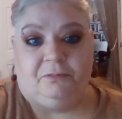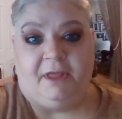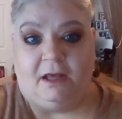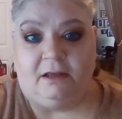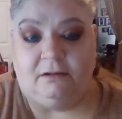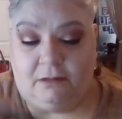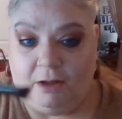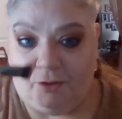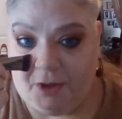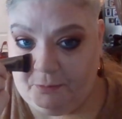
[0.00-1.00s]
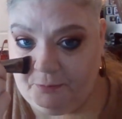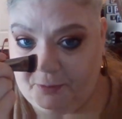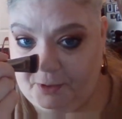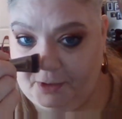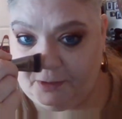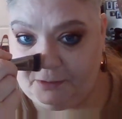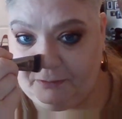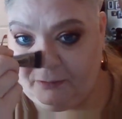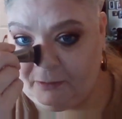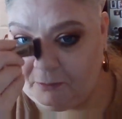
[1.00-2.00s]
that held up pretty
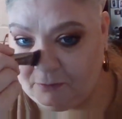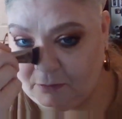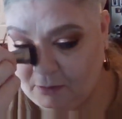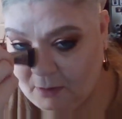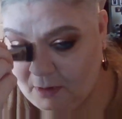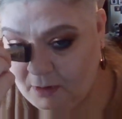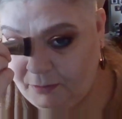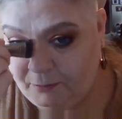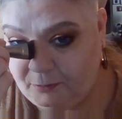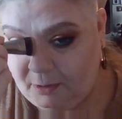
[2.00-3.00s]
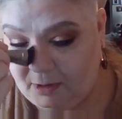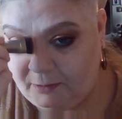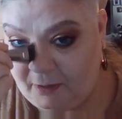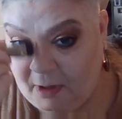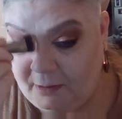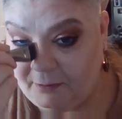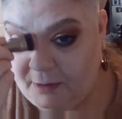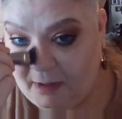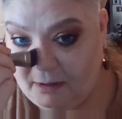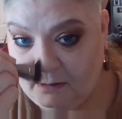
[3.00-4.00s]
good too through the entire
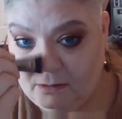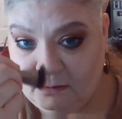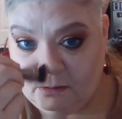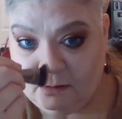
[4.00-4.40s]
day.